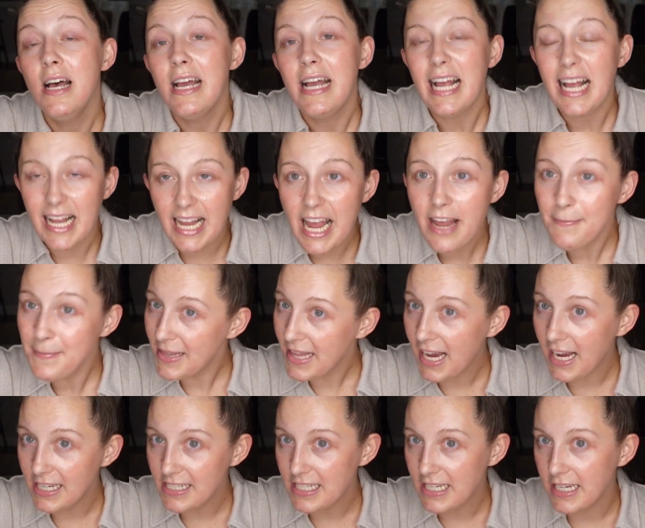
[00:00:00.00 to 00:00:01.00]
it gave me the
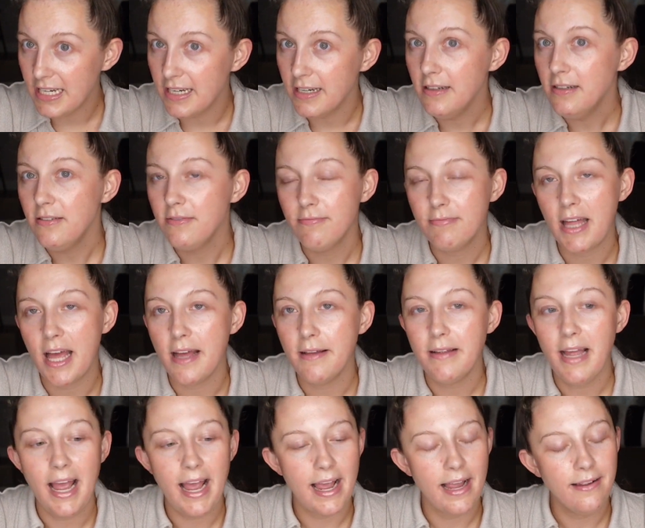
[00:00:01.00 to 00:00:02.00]
idea that,
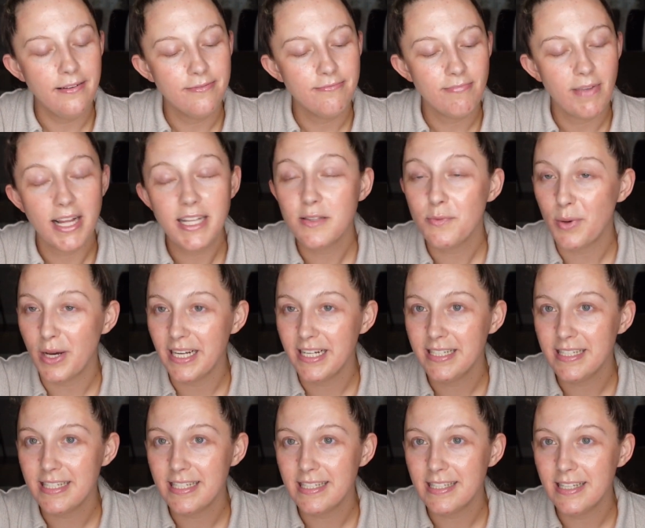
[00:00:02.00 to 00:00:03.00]
hey, it's
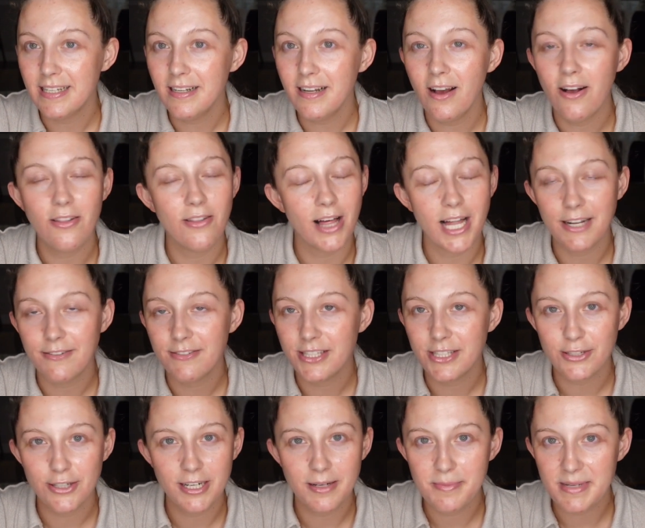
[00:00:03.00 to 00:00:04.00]
wedding season. A lot of
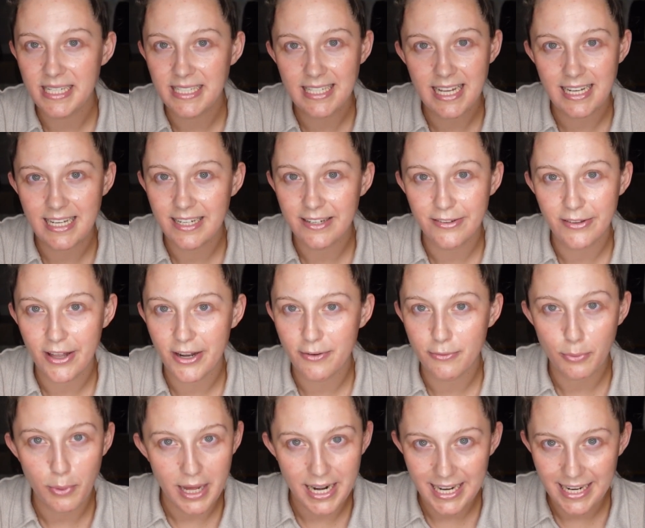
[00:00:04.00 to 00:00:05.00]
us are gonna be attending a lot of
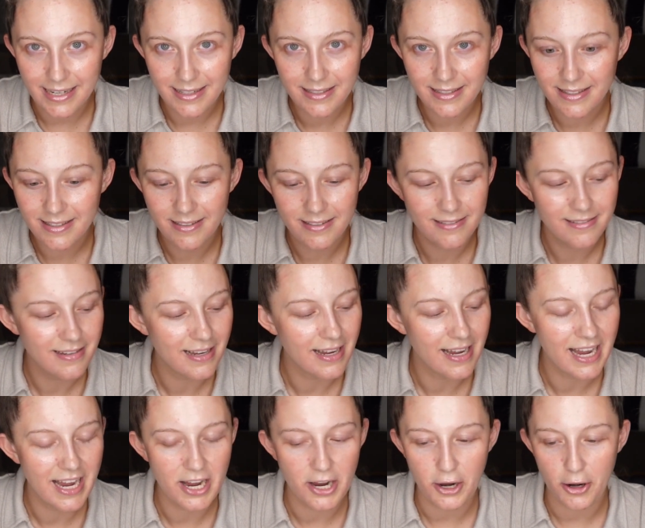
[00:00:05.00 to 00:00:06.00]
weddings
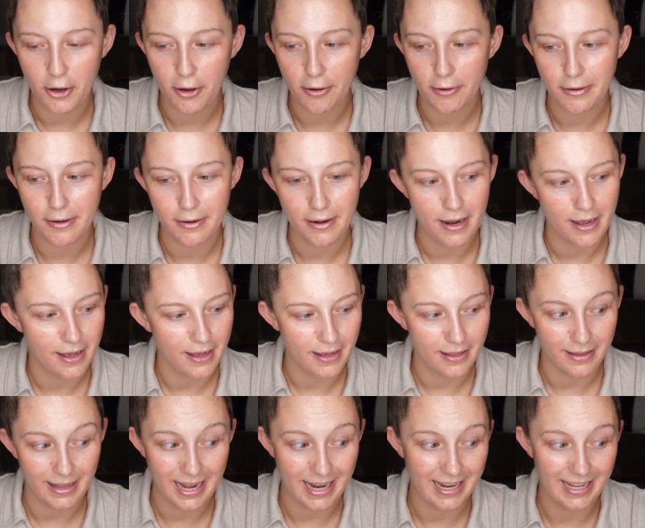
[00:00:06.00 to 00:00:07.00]
here,
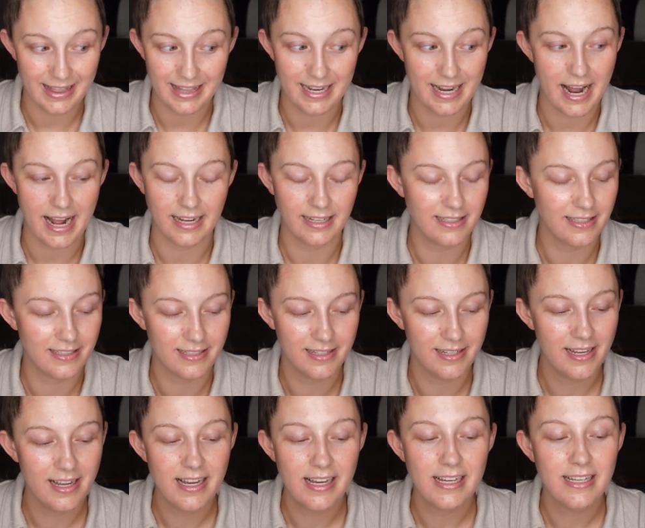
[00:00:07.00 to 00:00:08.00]
like in the next
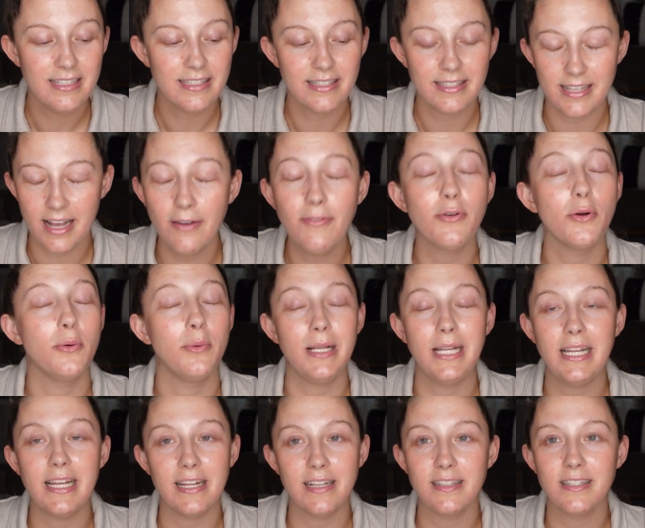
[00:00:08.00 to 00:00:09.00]
several
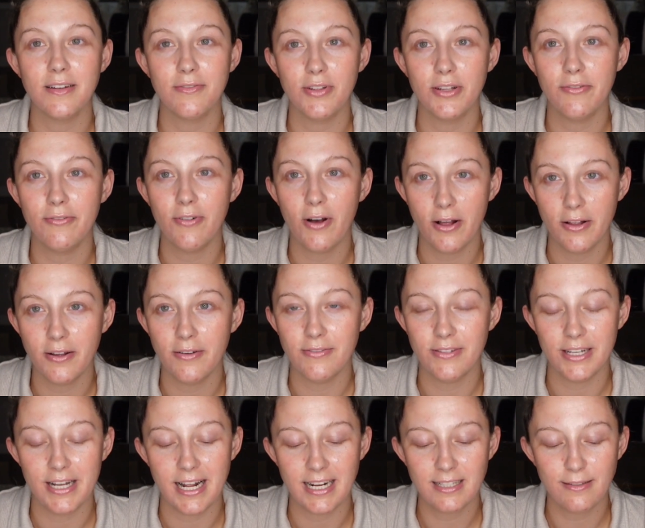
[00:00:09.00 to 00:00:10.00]
weekends of the fall of
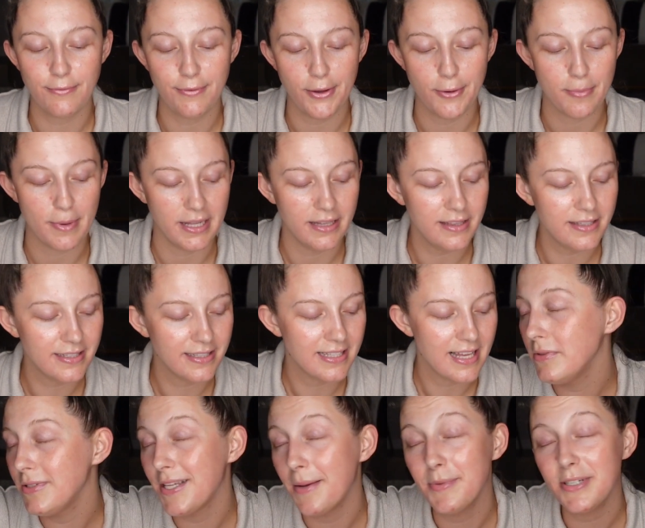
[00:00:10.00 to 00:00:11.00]
the next few months.
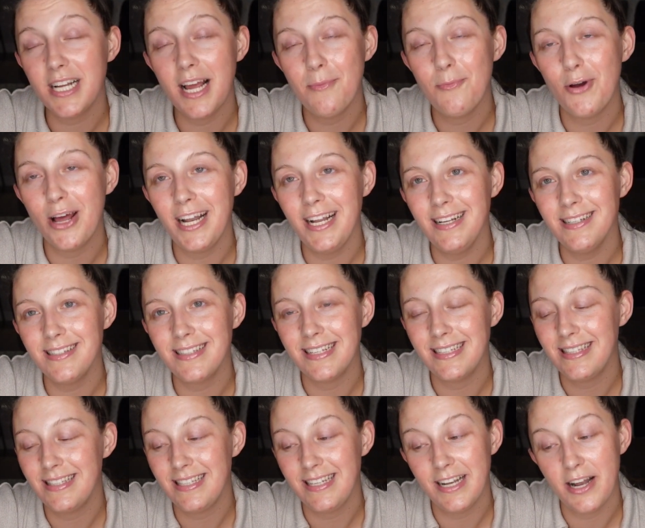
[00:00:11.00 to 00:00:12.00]
Summertime weddings,
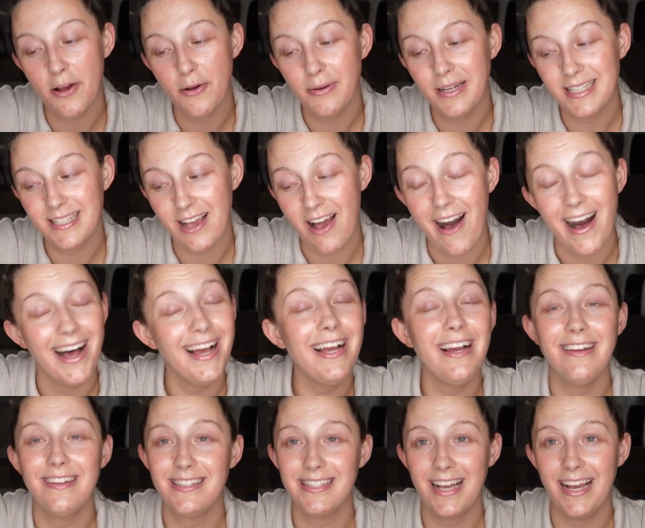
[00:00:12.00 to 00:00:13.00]
it's, you know, it's hot
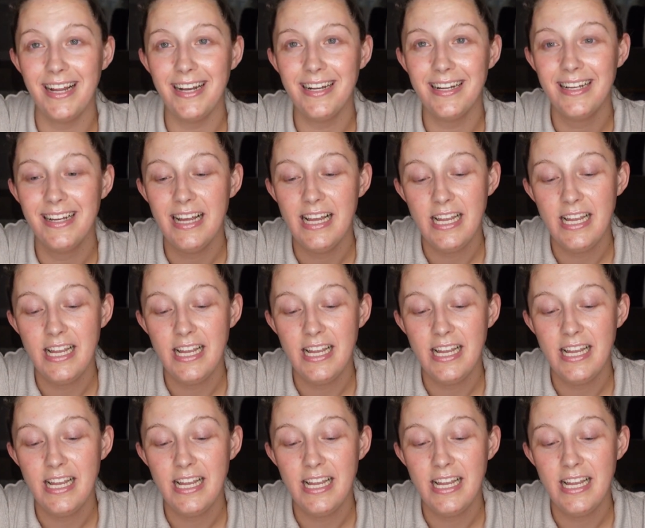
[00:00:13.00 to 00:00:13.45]
outside.